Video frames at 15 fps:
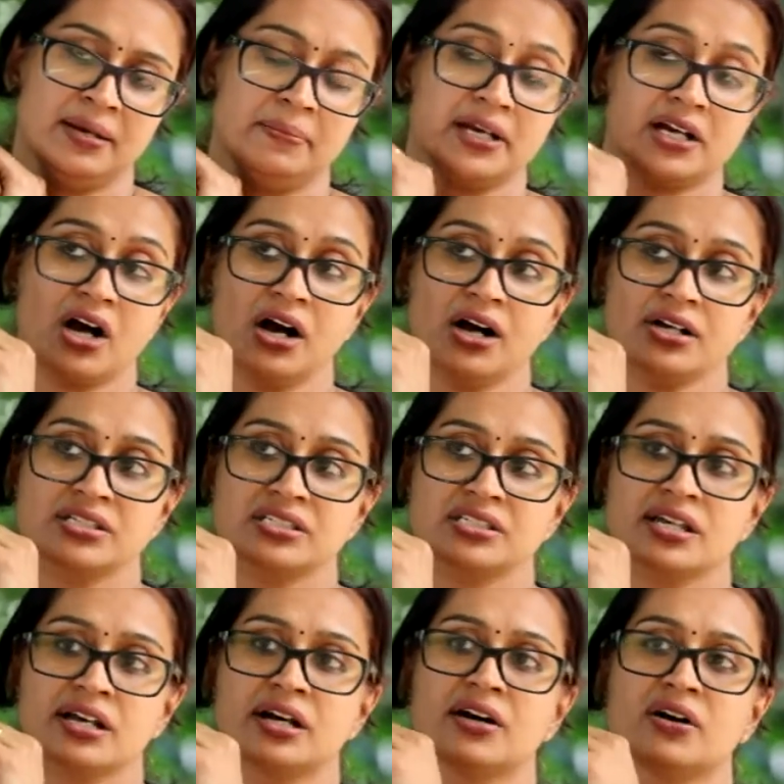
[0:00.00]

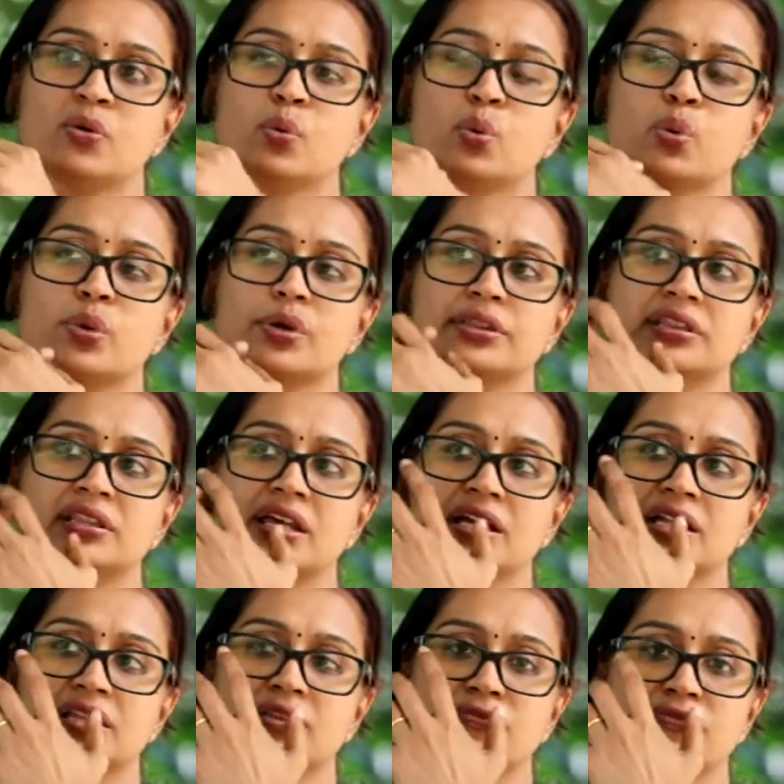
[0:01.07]
because
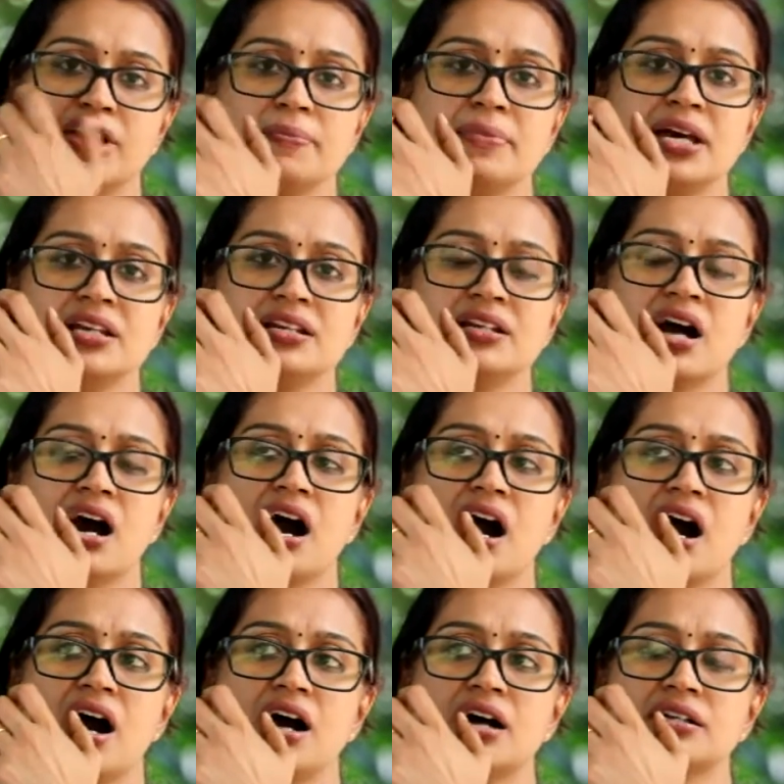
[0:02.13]
the women
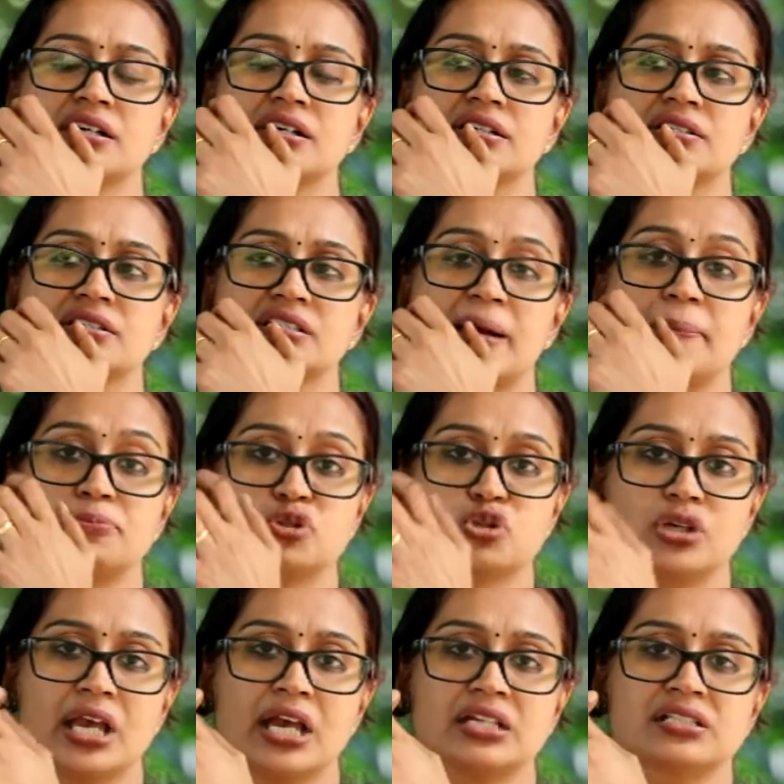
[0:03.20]
are
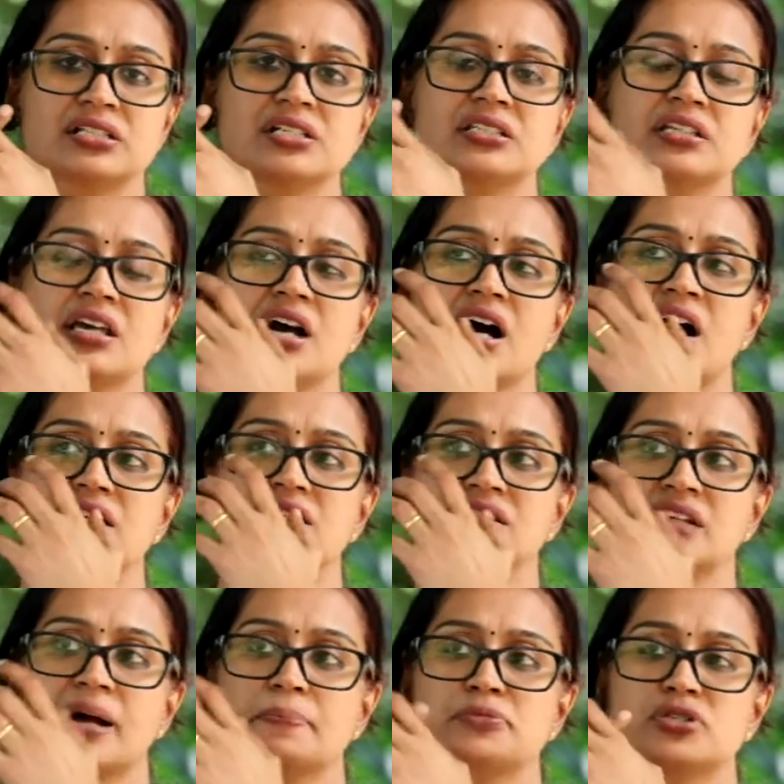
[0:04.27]
subjugated, they are
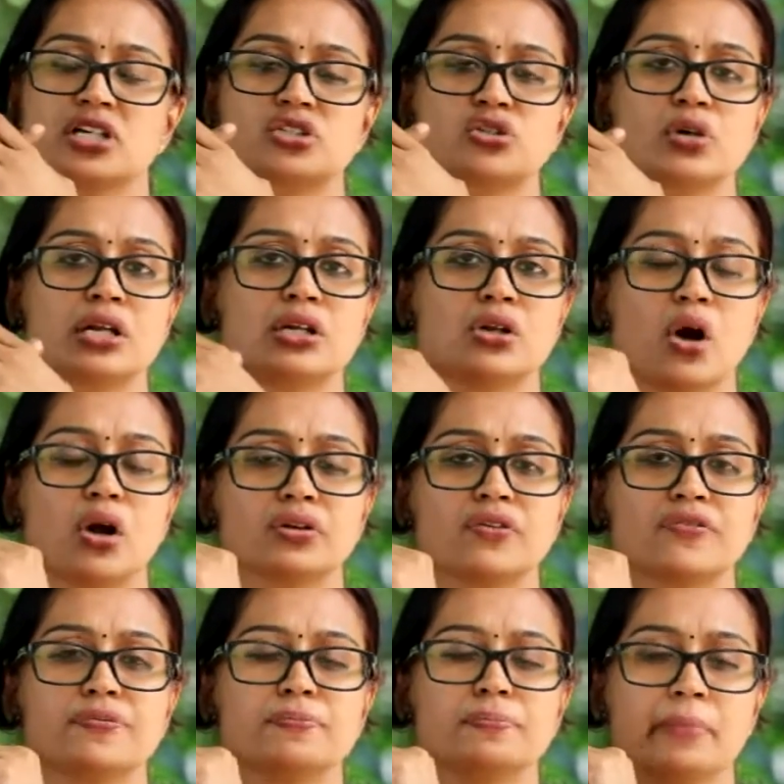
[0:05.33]
subject to a lot
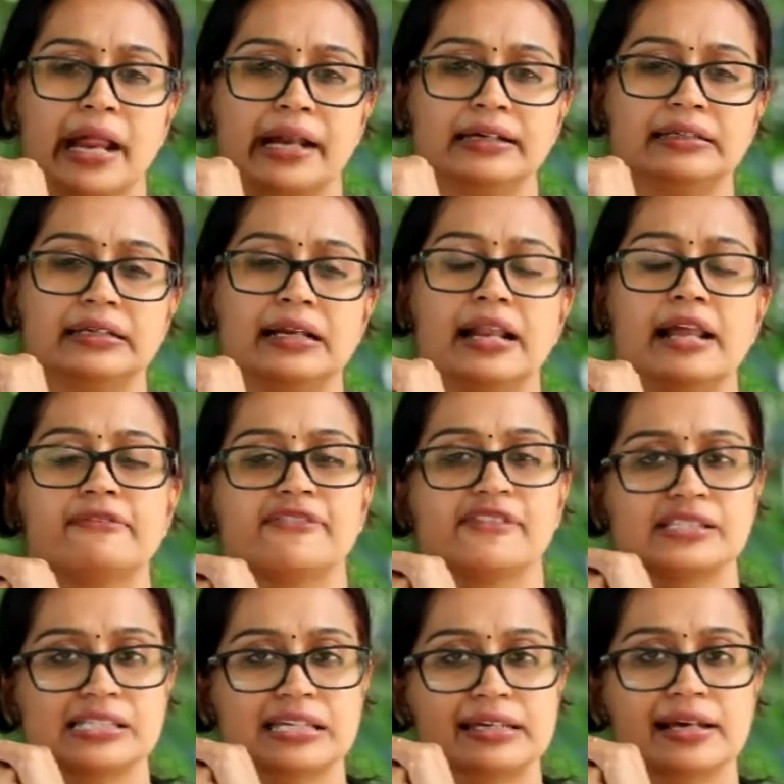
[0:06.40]
of mental and
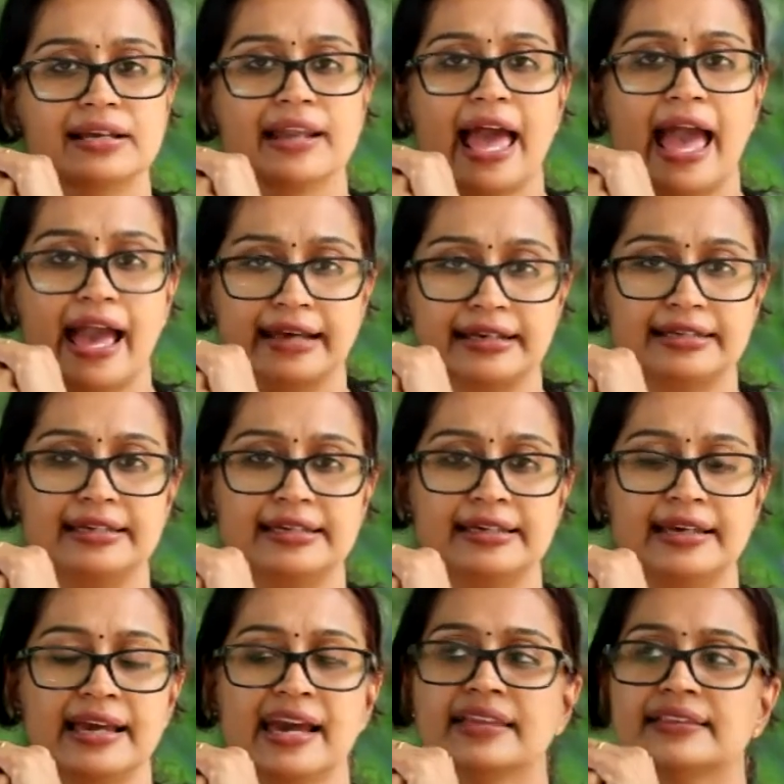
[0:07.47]
physical
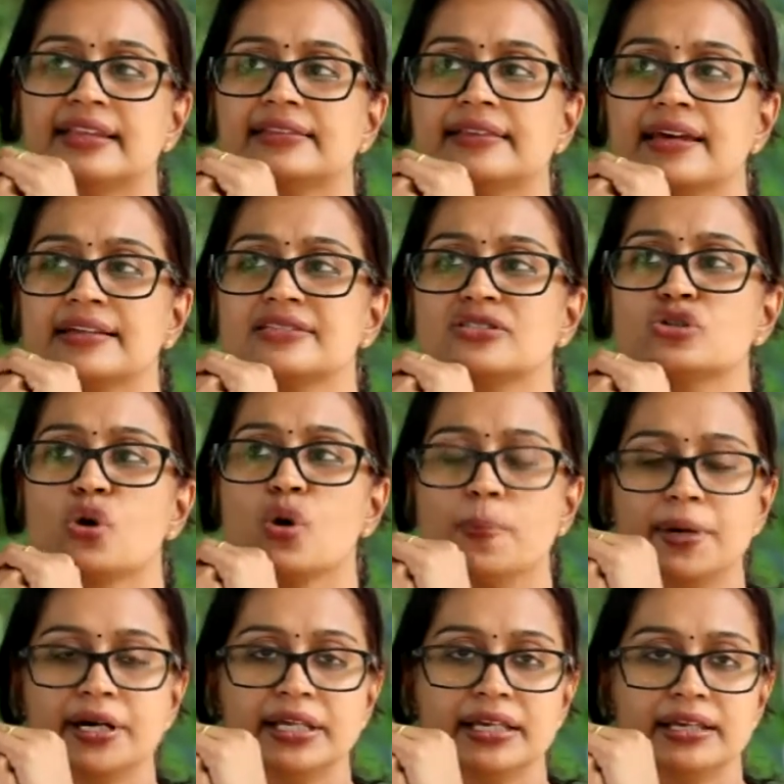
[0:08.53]
agony that there is
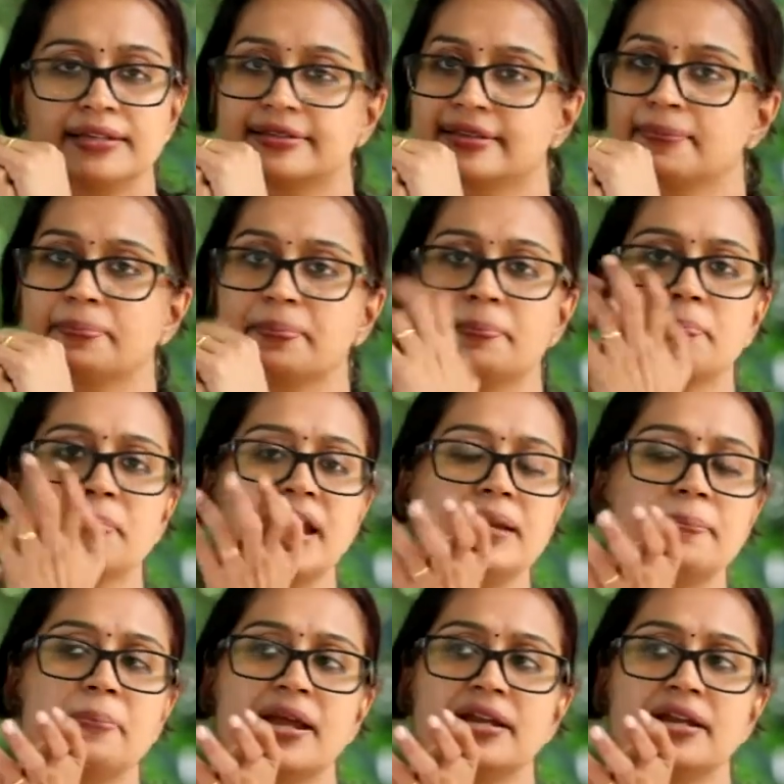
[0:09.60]
nobody, the male